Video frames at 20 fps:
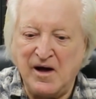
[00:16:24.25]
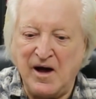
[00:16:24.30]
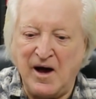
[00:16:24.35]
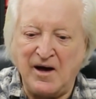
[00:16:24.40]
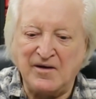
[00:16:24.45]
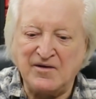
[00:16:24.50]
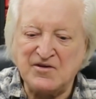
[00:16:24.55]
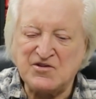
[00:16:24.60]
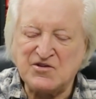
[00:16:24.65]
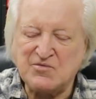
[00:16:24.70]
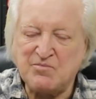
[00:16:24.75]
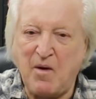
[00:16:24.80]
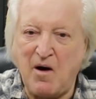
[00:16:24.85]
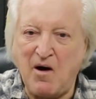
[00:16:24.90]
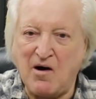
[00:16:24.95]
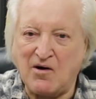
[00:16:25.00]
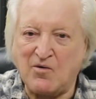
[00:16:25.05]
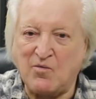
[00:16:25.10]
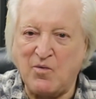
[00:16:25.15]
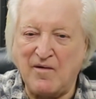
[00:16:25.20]
And the
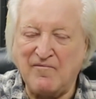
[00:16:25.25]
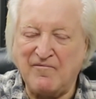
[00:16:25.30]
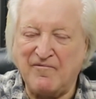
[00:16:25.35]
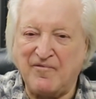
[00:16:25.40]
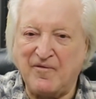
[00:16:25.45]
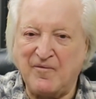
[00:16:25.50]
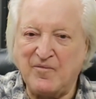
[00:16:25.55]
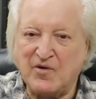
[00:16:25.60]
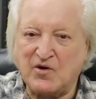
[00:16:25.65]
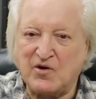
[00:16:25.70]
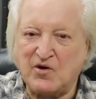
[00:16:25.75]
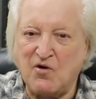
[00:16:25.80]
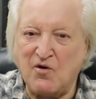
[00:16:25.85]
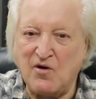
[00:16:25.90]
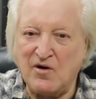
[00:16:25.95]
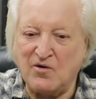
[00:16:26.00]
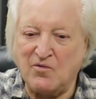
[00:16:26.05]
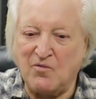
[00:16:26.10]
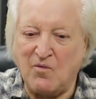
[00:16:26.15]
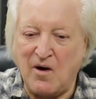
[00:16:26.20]
spark went from the
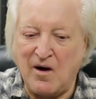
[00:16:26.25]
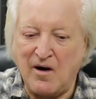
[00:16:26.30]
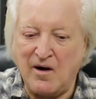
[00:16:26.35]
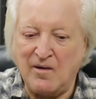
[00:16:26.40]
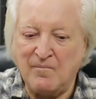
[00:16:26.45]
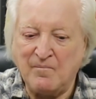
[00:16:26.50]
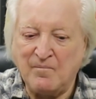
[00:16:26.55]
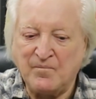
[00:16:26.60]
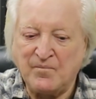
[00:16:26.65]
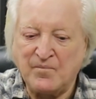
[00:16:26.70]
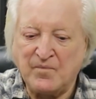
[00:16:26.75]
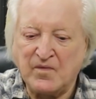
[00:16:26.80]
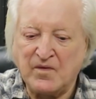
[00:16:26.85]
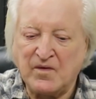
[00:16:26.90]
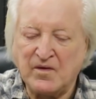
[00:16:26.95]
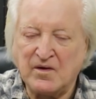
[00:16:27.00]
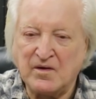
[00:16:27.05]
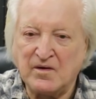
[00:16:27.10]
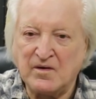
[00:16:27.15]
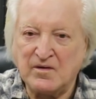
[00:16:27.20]
coil wire,
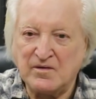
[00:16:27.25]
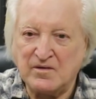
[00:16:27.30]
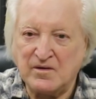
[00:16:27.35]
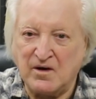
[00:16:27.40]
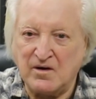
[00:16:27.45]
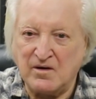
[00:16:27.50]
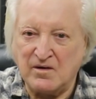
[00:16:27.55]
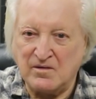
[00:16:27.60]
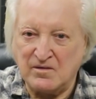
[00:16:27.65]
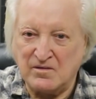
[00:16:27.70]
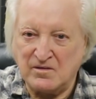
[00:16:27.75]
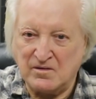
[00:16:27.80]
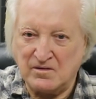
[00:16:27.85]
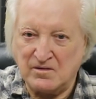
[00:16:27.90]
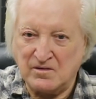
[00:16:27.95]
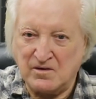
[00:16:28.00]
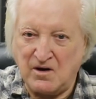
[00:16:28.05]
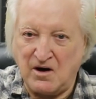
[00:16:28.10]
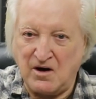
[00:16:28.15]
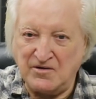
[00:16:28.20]
the
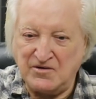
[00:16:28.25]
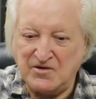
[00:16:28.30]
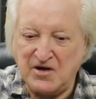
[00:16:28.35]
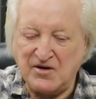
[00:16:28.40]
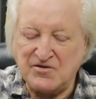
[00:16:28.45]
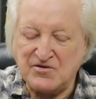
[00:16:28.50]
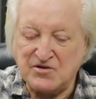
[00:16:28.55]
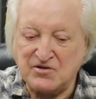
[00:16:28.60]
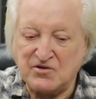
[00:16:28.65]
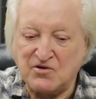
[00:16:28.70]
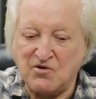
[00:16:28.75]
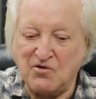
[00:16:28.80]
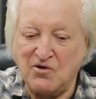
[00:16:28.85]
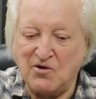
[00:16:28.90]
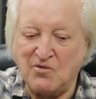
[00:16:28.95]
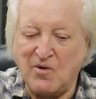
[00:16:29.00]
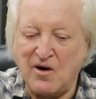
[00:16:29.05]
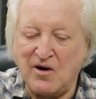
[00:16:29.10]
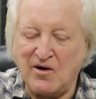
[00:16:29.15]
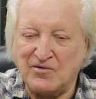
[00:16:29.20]
high tension coil
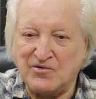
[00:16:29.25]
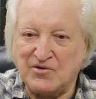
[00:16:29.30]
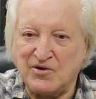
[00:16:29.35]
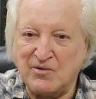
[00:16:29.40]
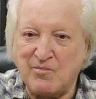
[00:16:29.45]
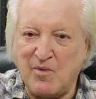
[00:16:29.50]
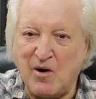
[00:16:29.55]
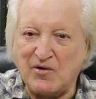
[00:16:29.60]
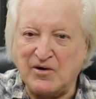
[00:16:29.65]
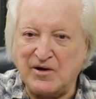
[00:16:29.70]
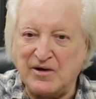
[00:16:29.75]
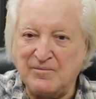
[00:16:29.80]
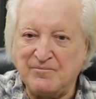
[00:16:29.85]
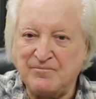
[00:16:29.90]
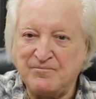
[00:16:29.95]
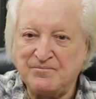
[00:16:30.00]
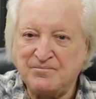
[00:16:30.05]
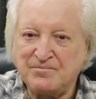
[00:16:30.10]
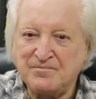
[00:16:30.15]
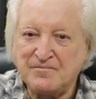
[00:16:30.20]
wire, to the body.
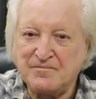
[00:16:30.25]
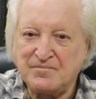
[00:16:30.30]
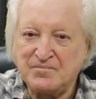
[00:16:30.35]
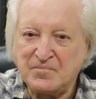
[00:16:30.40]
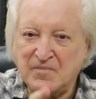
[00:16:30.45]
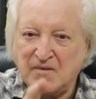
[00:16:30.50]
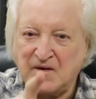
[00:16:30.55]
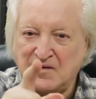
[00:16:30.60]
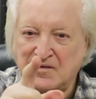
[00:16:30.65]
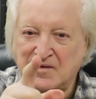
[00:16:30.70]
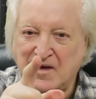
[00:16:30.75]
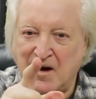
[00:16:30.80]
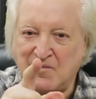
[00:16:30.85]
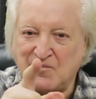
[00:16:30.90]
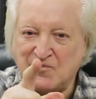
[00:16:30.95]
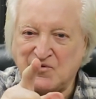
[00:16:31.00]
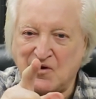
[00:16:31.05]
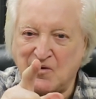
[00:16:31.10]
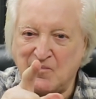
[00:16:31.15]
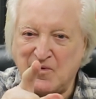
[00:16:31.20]
That
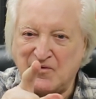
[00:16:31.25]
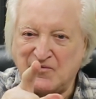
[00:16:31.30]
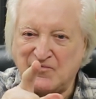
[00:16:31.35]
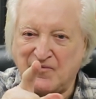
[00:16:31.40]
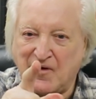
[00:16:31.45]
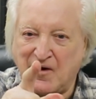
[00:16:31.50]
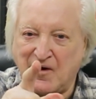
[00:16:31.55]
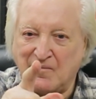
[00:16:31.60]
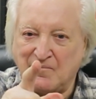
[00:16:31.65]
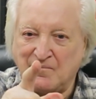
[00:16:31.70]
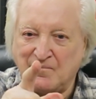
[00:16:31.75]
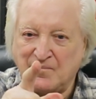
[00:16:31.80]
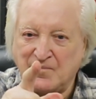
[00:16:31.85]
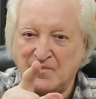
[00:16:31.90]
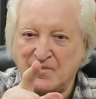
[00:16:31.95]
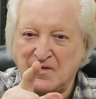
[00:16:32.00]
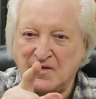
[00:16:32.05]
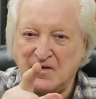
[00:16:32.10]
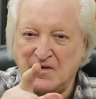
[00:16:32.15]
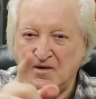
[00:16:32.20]
was our misfire.
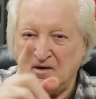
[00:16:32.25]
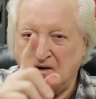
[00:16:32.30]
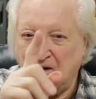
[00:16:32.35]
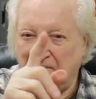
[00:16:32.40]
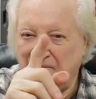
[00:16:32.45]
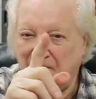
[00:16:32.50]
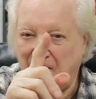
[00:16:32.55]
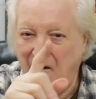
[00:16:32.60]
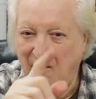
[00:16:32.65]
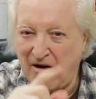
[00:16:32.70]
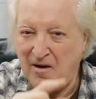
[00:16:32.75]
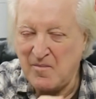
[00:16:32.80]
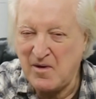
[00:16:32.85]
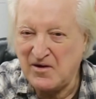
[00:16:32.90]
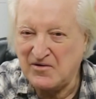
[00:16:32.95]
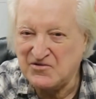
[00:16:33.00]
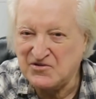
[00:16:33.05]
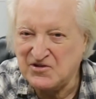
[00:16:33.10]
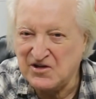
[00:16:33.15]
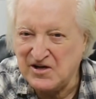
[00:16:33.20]
If our
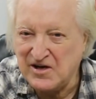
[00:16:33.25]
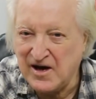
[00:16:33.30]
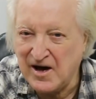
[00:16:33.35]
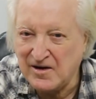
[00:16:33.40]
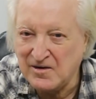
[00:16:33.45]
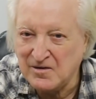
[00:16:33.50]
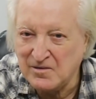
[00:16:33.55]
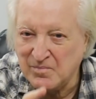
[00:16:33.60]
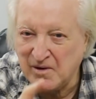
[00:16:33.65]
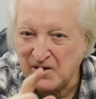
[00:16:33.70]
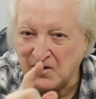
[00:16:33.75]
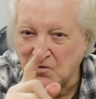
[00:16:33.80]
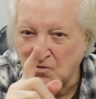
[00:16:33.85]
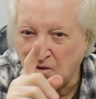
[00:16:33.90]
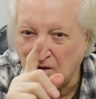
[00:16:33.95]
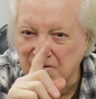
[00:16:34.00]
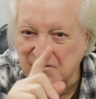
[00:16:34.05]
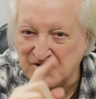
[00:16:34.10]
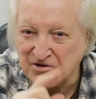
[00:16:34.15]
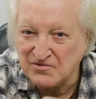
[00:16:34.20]
MSD hadn't have been
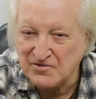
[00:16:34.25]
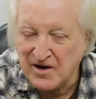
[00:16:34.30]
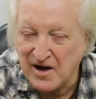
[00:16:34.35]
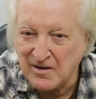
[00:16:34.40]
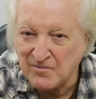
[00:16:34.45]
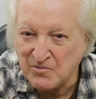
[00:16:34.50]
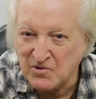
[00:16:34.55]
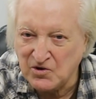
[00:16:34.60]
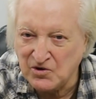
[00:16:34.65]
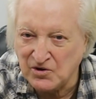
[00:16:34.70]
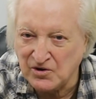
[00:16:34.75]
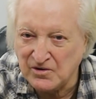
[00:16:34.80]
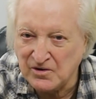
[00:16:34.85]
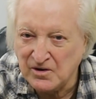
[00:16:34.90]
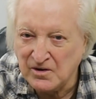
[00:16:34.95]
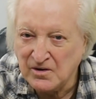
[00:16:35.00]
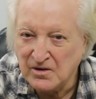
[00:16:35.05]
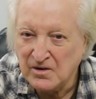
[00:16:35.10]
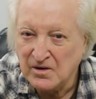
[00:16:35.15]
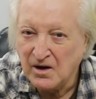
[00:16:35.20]
quite so damn good,
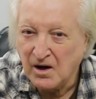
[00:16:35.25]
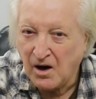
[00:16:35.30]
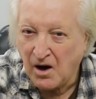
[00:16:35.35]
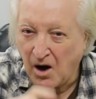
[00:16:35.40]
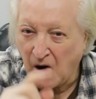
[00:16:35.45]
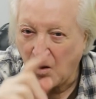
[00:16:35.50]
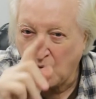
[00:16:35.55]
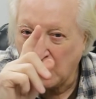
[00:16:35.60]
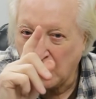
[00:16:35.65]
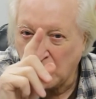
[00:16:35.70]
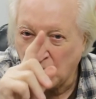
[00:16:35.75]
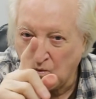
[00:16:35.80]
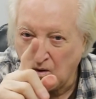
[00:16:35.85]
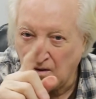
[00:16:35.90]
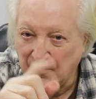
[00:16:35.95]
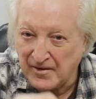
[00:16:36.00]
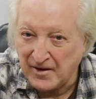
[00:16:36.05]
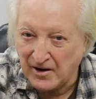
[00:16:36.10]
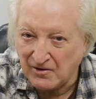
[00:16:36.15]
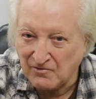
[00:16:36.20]
I would have
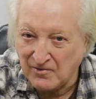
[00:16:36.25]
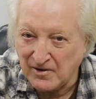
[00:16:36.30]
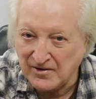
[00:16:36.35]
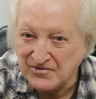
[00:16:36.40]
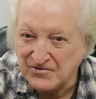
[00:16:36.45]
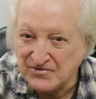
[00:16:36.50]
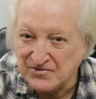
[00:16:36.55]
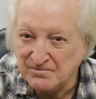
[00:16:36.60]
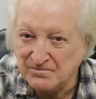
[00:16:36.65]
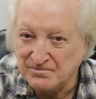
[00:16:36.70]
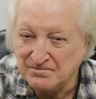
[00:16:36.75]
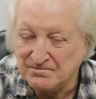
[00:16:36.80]
won that race.